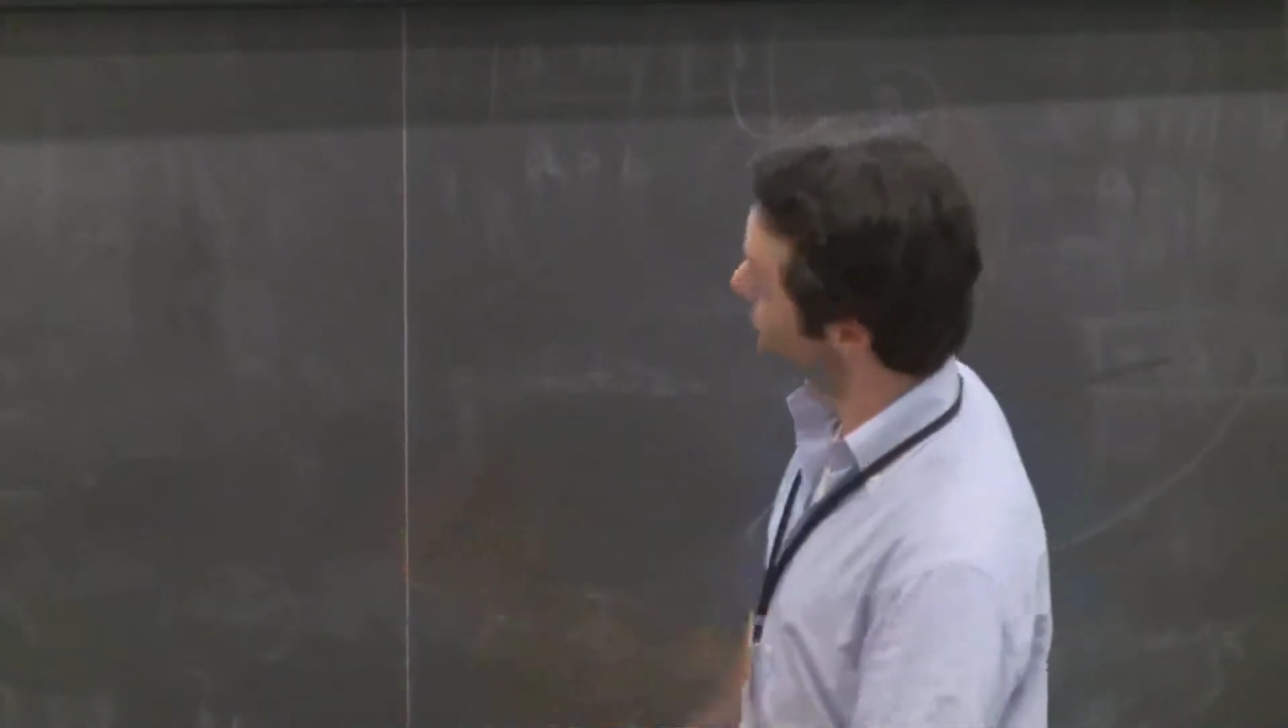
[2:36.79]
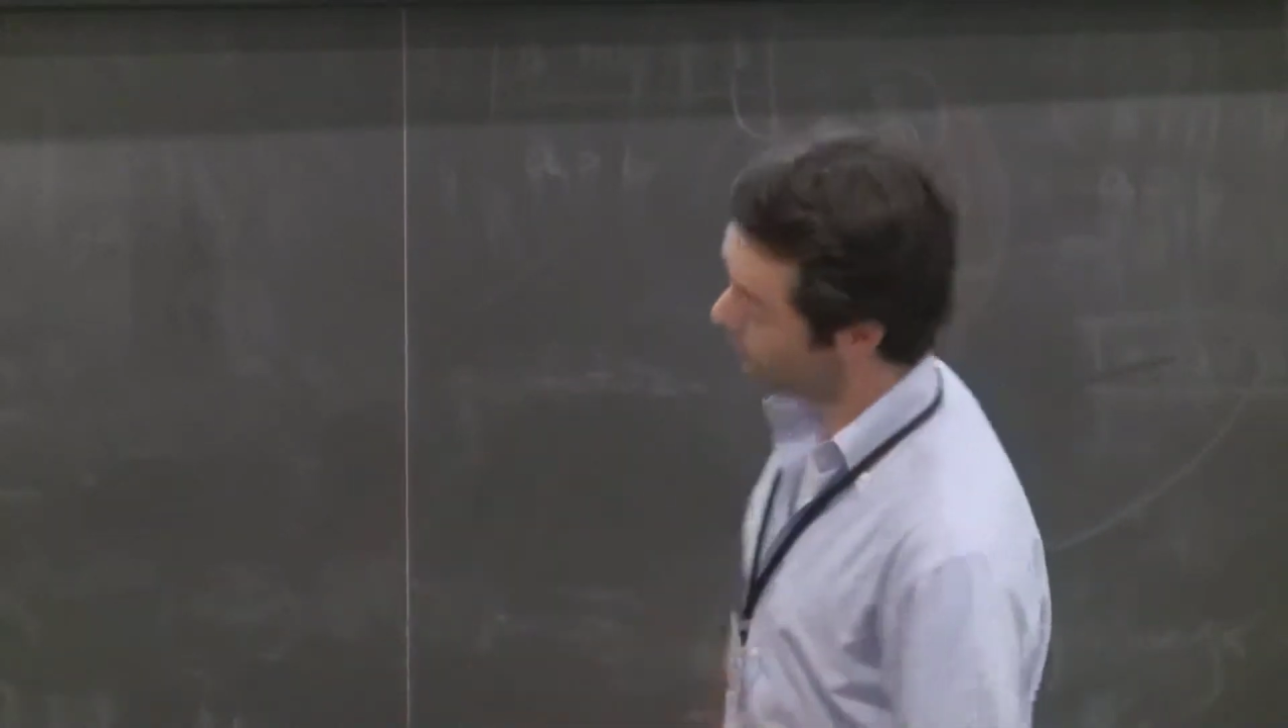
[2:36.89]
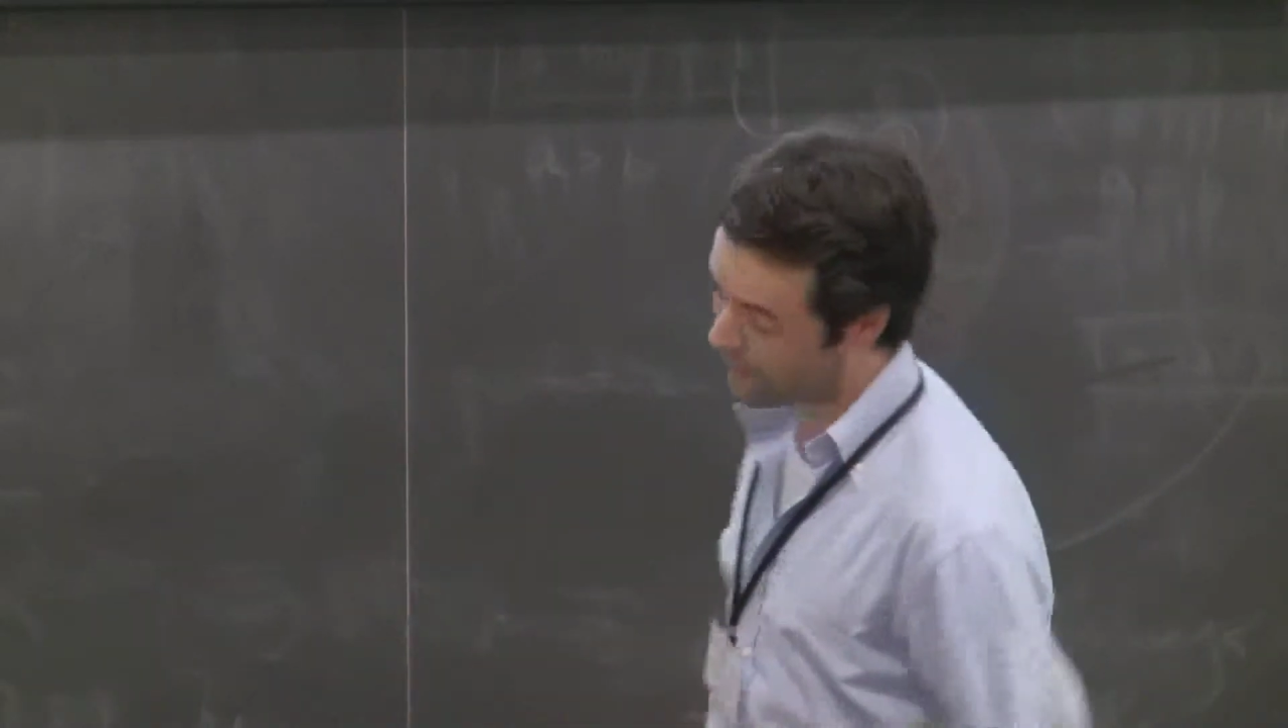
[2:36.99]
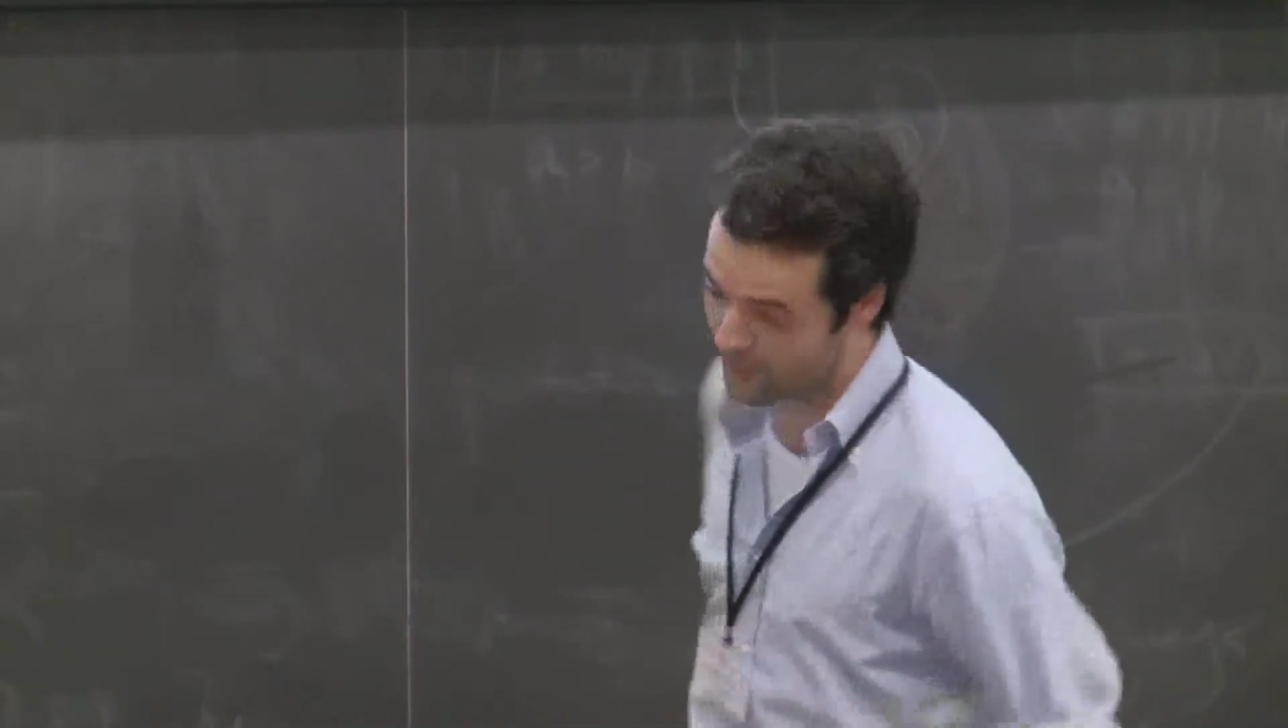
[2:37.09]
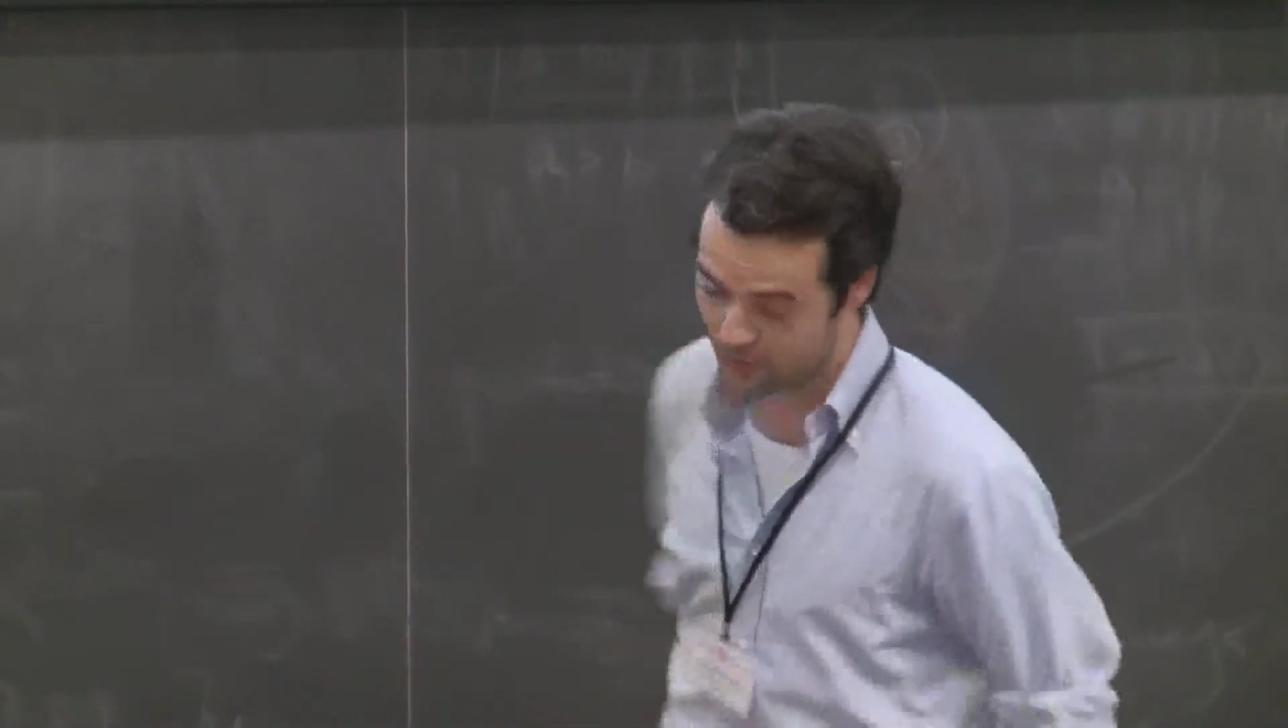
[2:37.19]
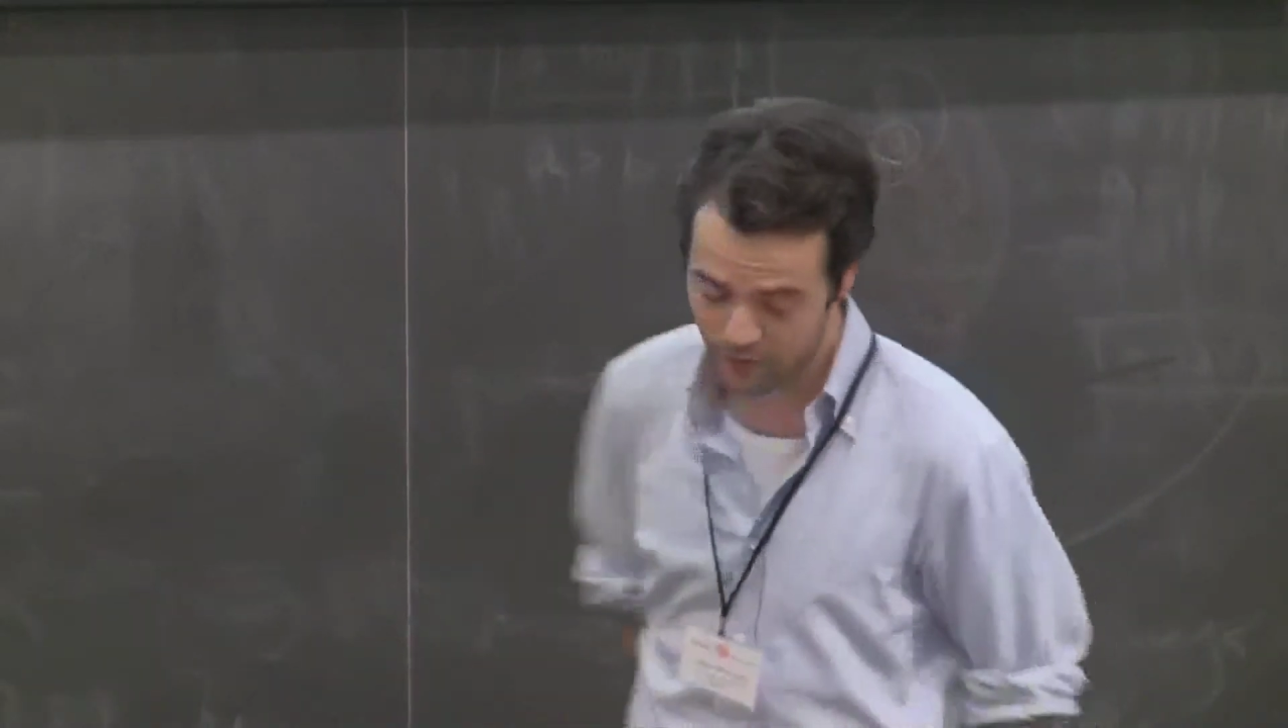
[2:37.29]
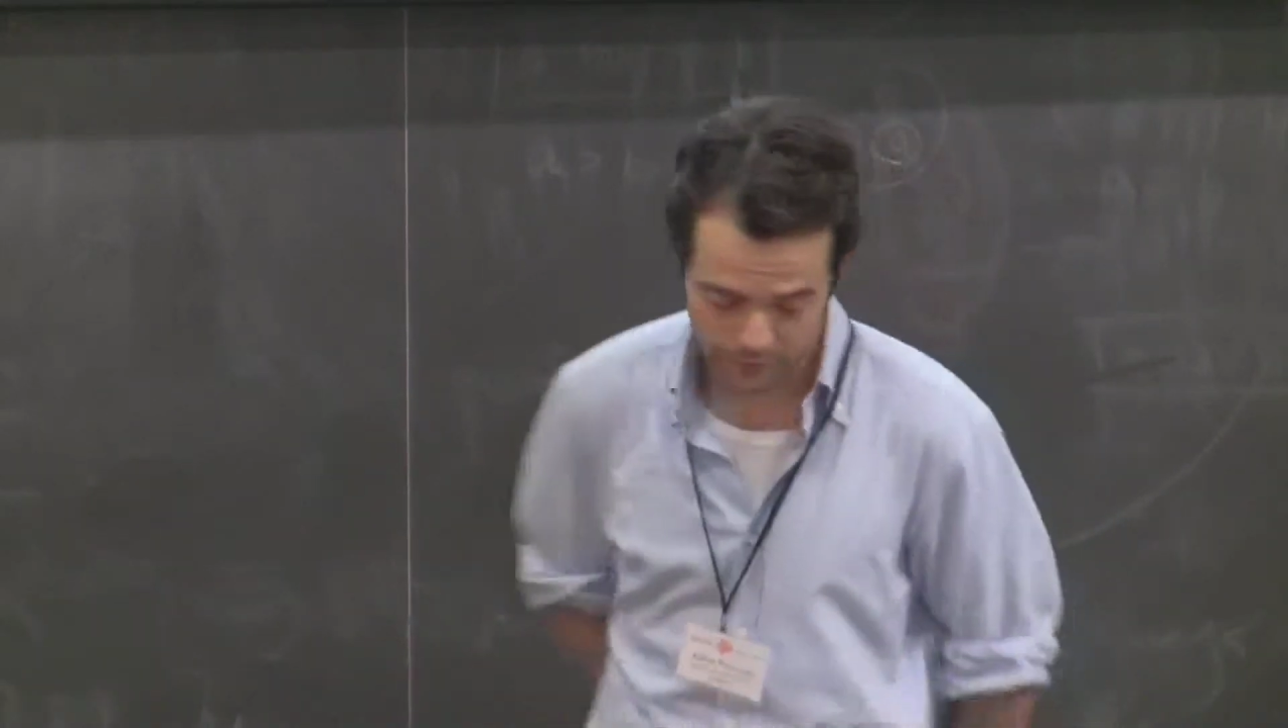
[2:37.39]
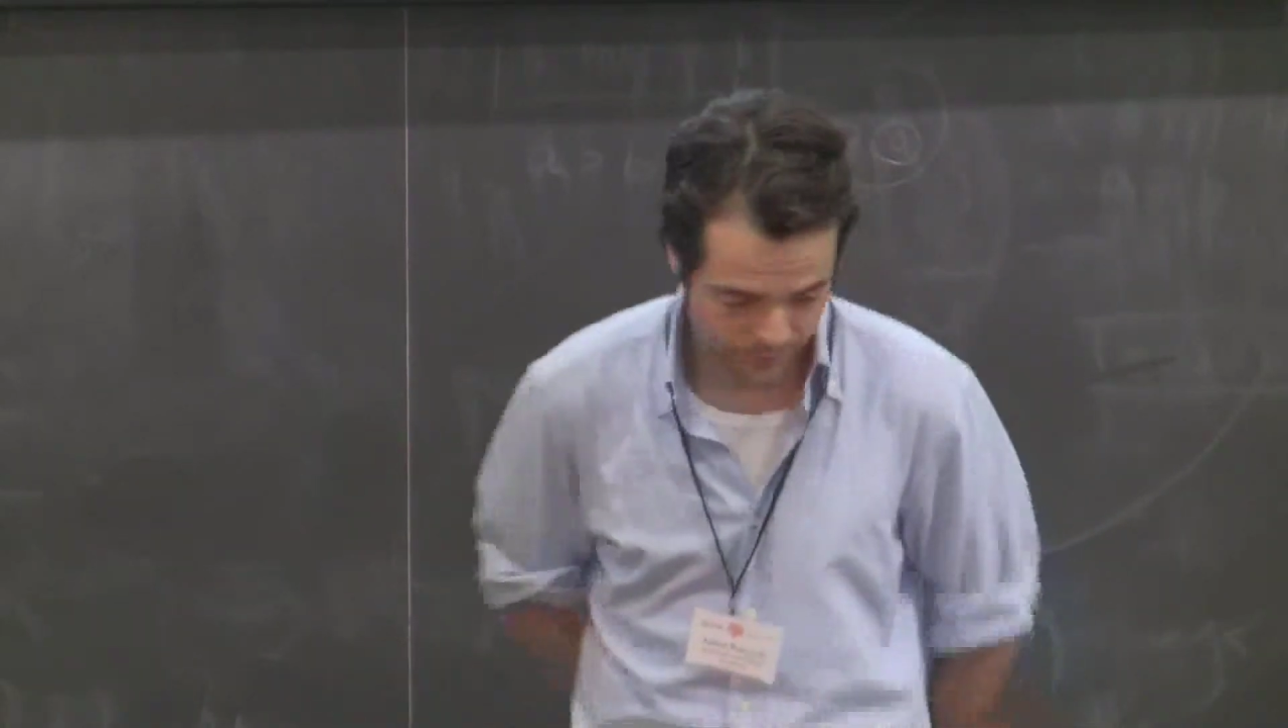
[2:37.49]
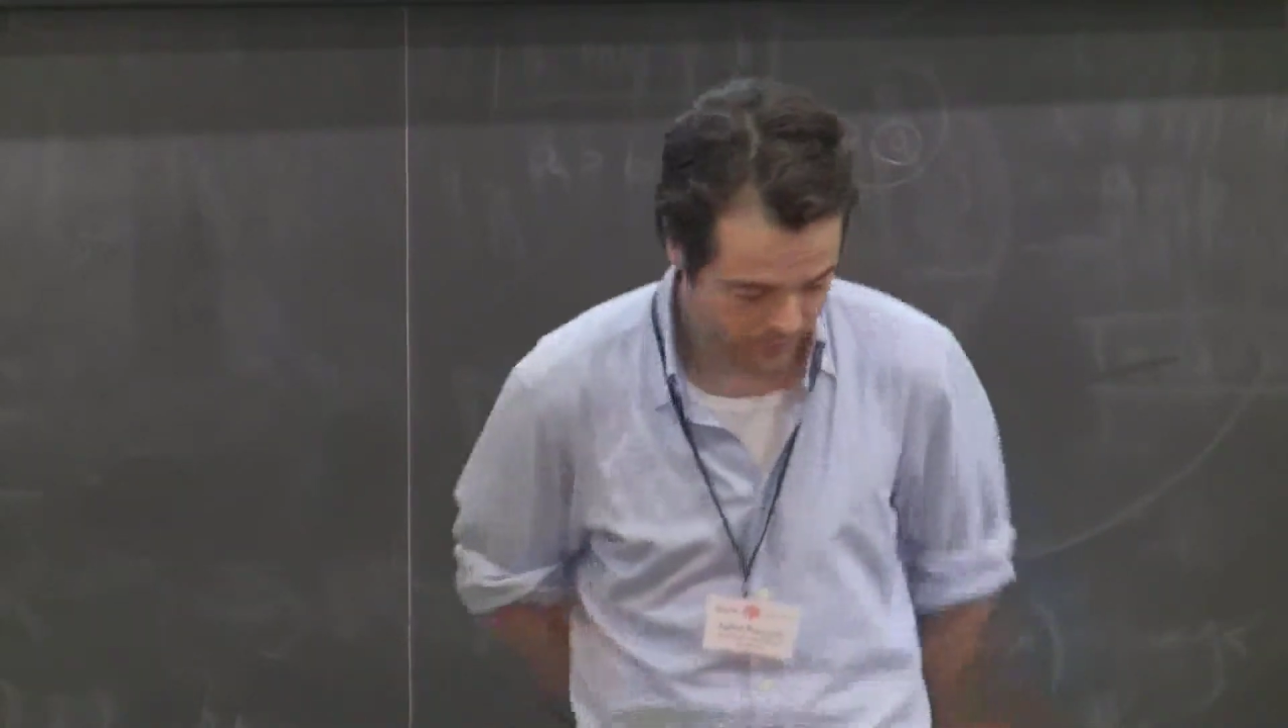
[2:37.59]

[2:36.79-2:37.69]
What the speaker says: professions.